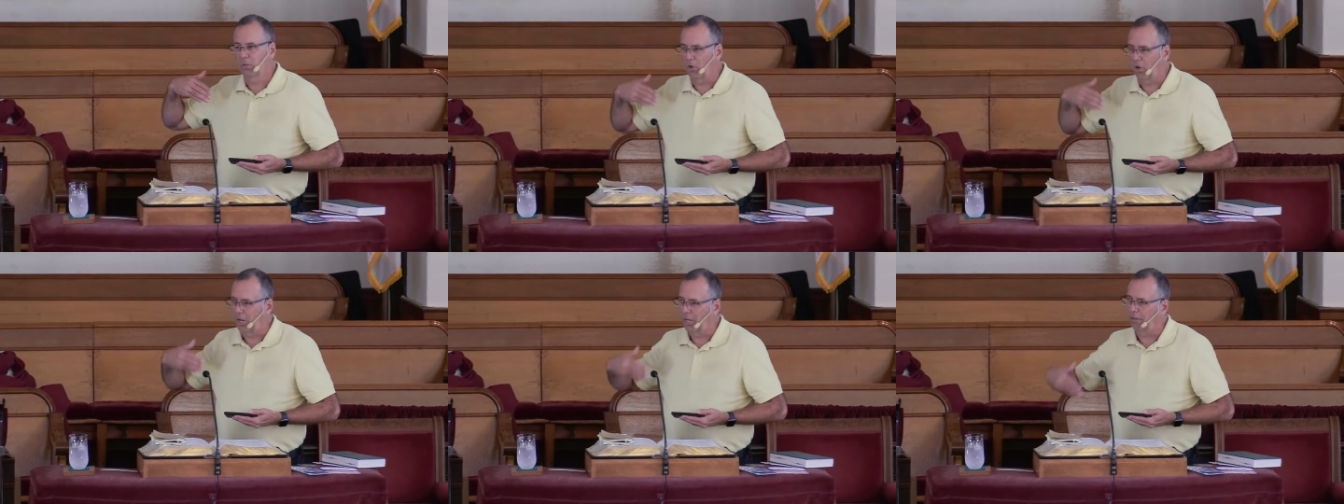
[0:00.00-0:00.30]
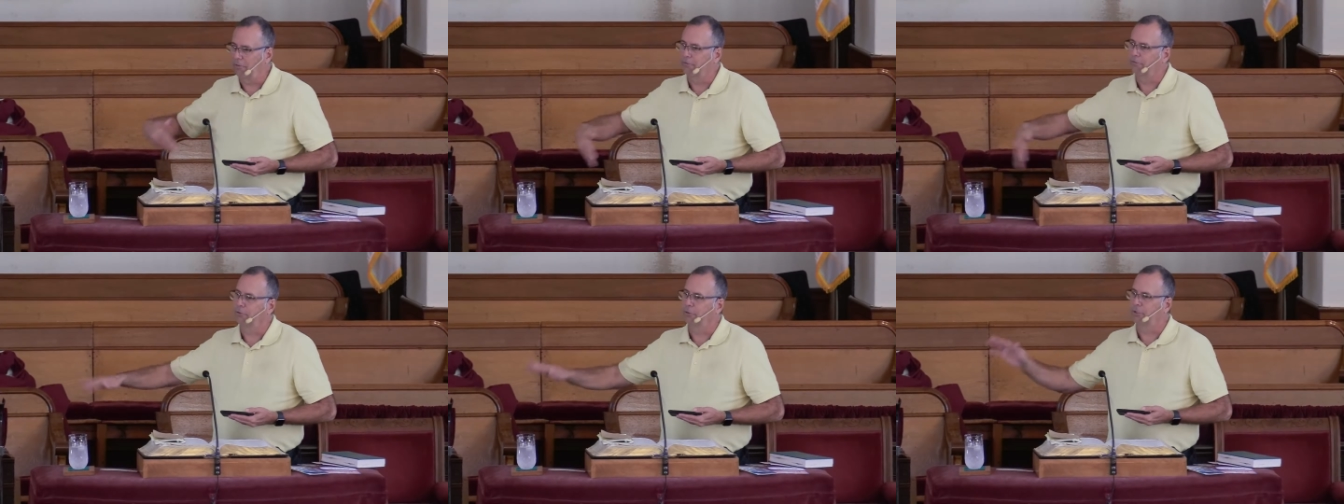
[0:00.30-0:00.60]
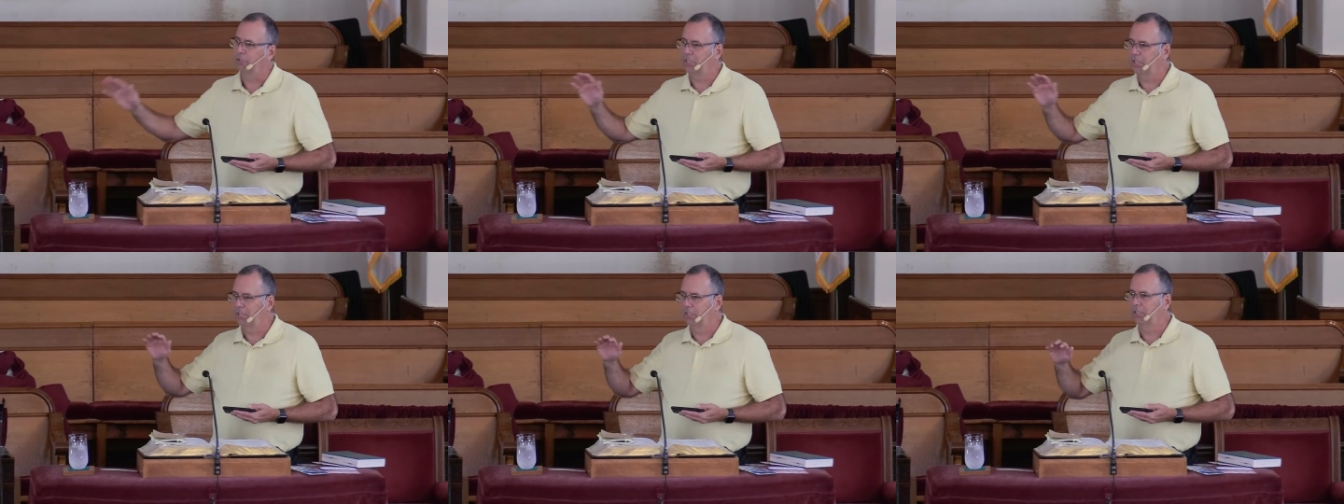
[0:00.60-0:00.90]
god of
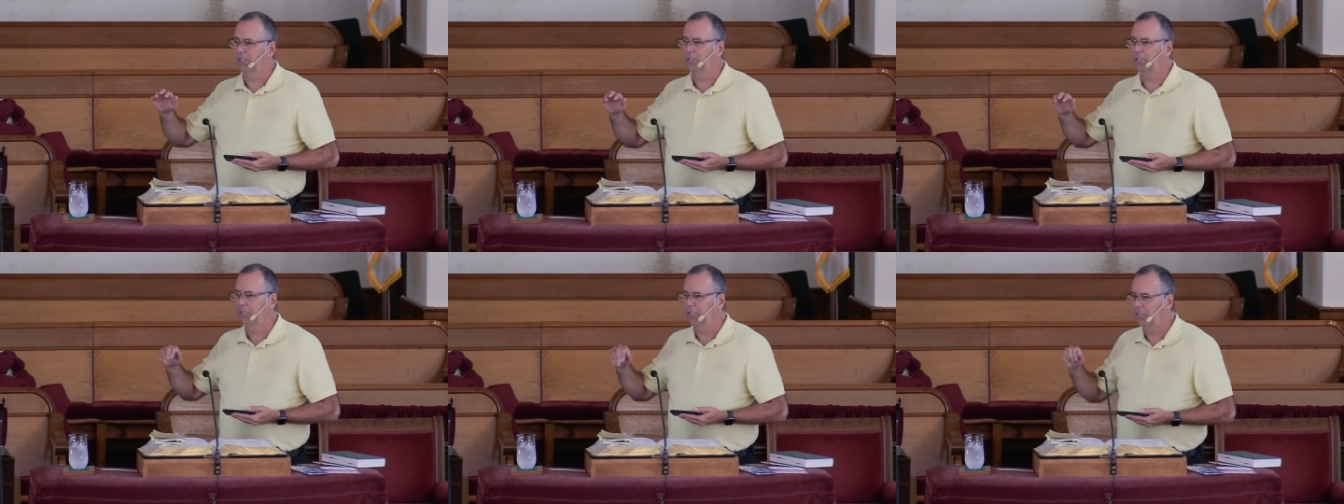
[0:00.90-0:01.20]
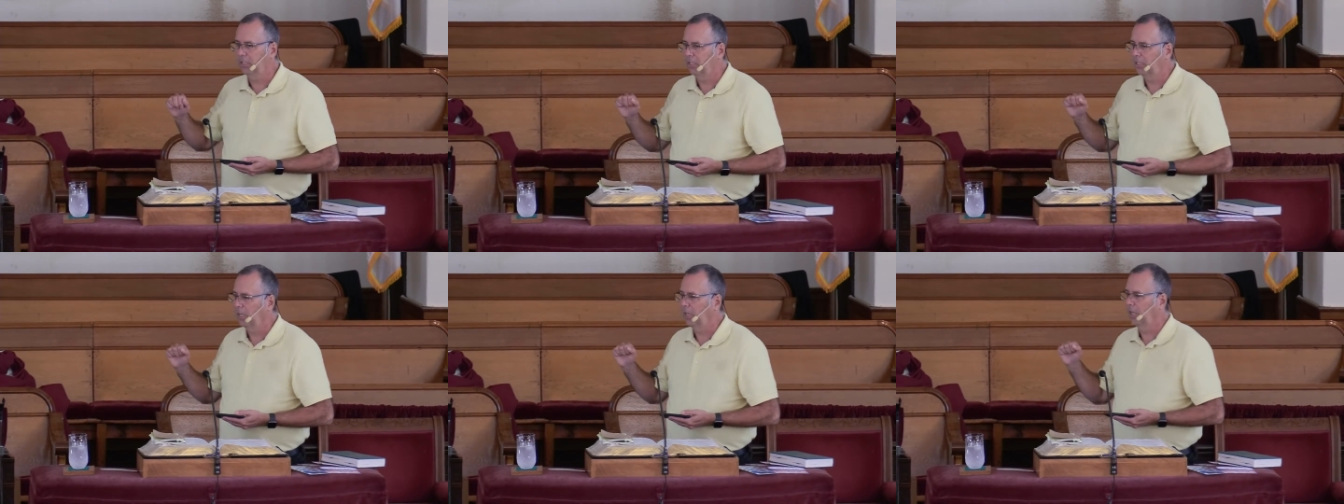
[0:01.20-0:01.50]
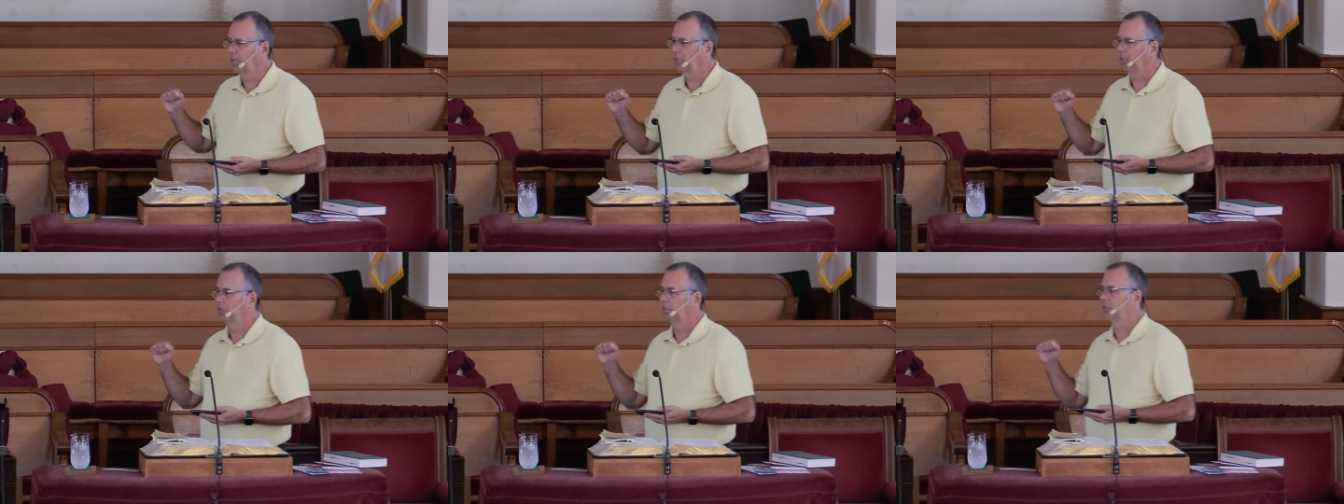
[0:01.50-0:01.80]
fertility,
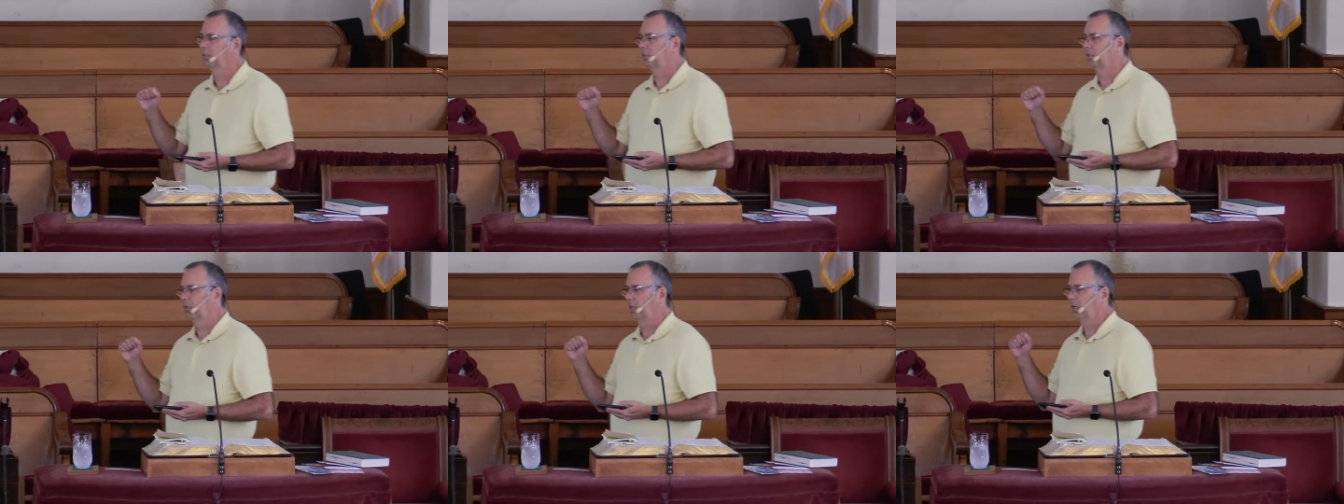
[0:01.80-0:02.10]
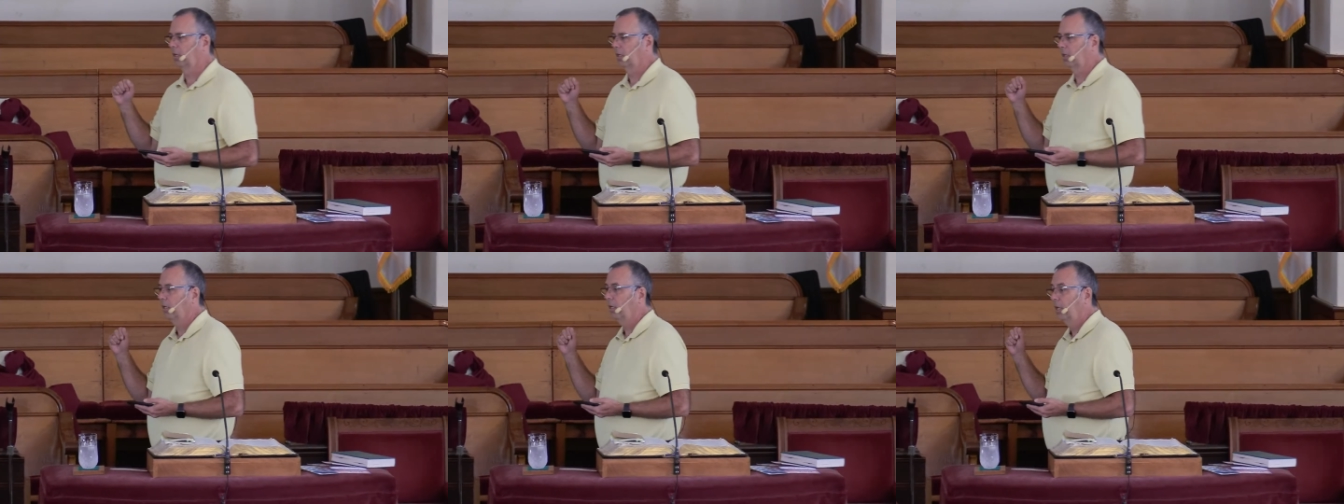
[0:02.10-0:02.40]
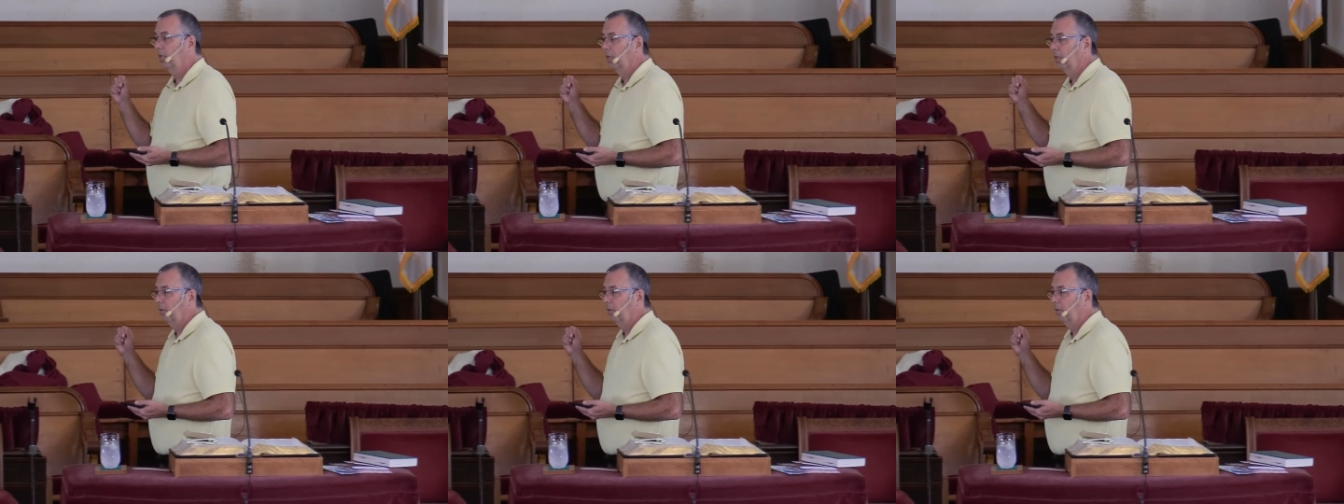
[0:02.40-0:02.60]
and uh,